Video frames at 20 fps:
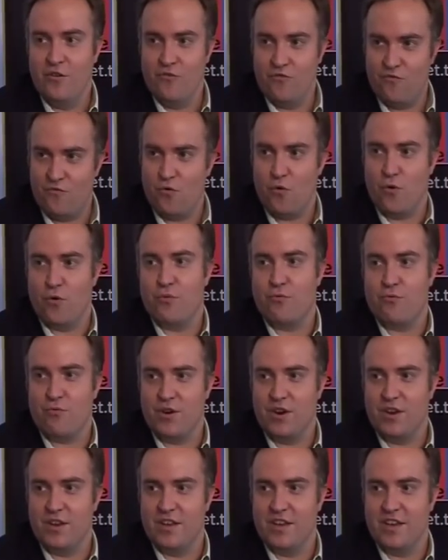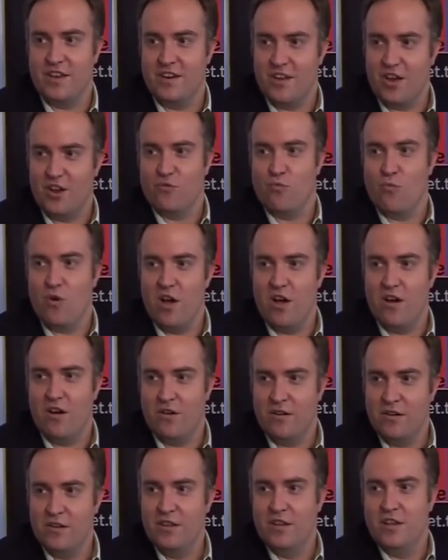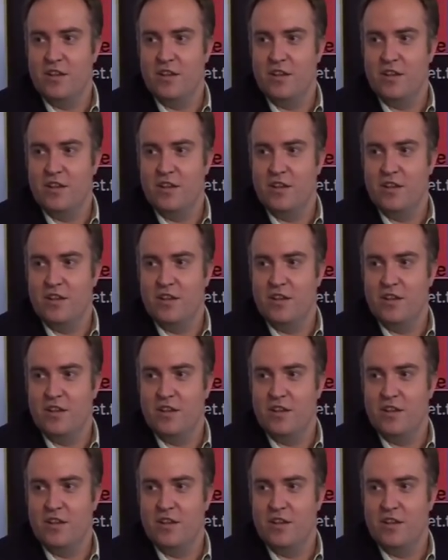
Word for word: for 3D done well